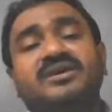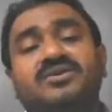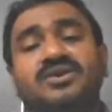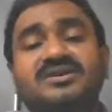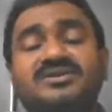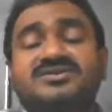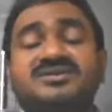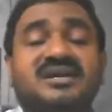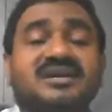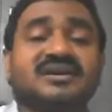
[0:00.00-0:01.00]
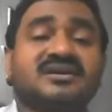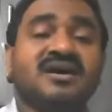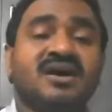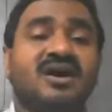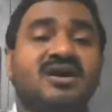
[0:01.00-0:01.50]
are going to study,
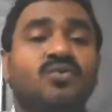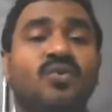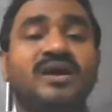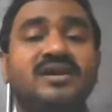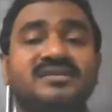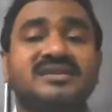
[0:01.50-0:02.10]
or what